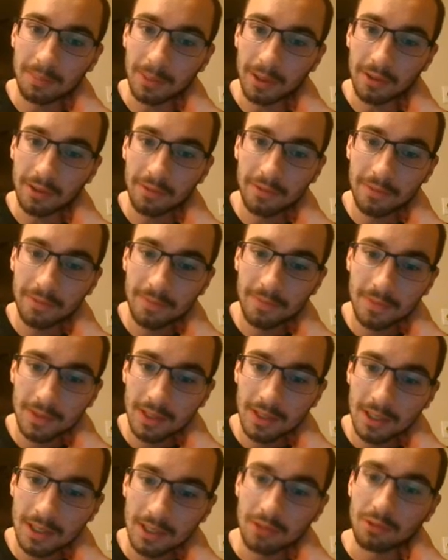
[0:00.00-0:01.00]
above
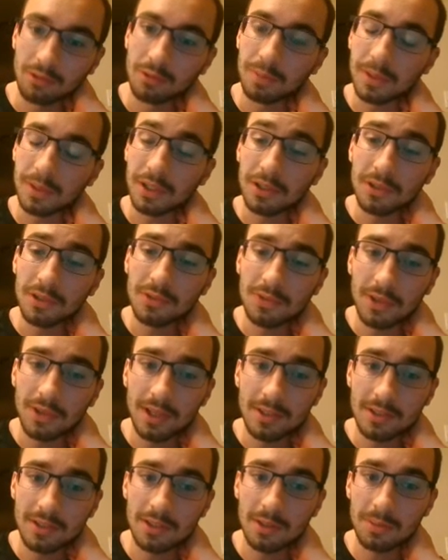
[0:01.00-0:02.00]
would be a useful
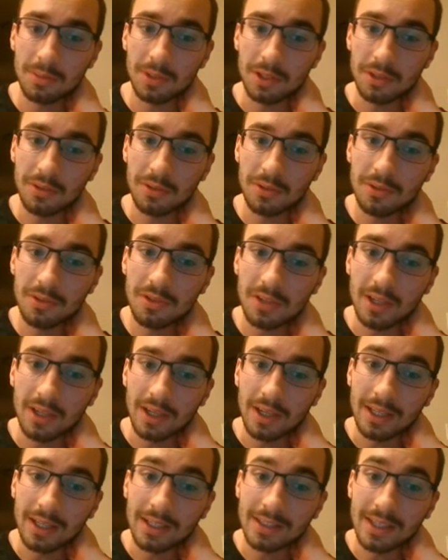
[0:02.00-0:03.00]
isotope to use
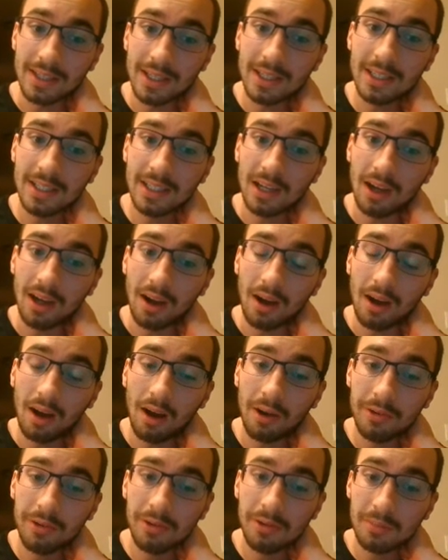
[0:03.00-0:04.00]
in dating a
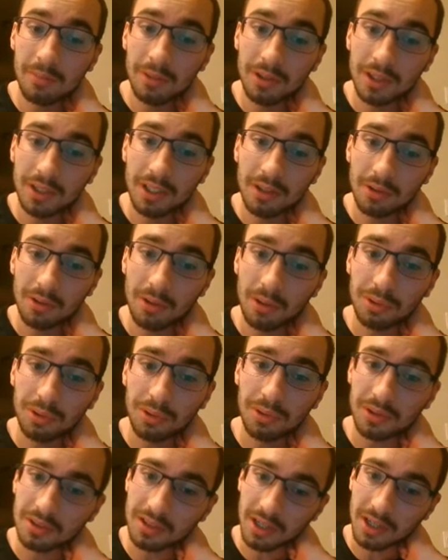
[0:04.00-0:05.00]

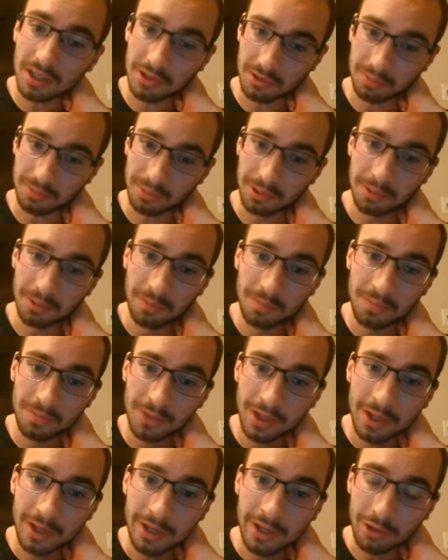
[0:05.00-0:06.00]
100-million-year-old dinosaur bone.
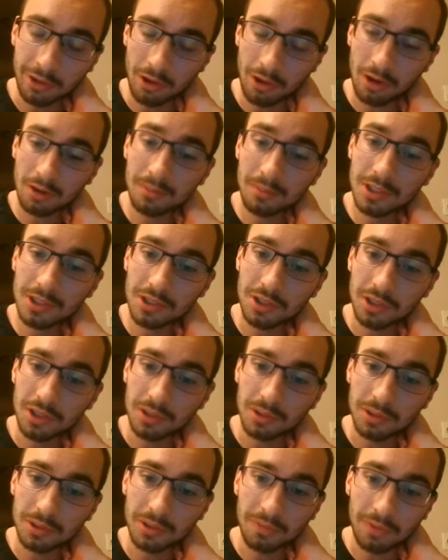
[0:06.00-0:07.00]
Your argument should
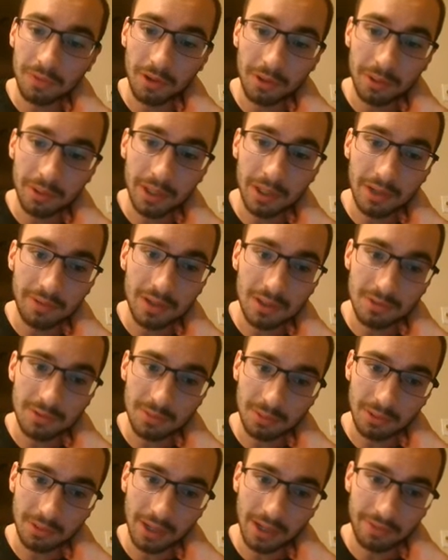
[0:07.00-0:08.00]
include the following evidence
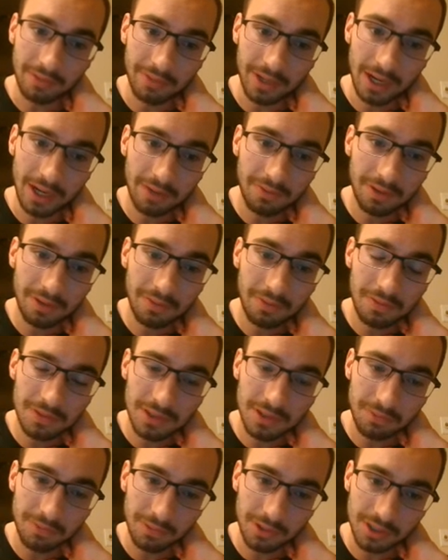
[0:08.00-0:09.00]
from the graph. The half-life of
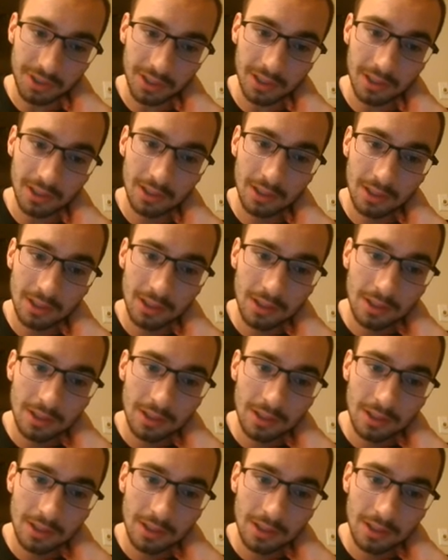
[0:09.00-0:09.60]
C14, and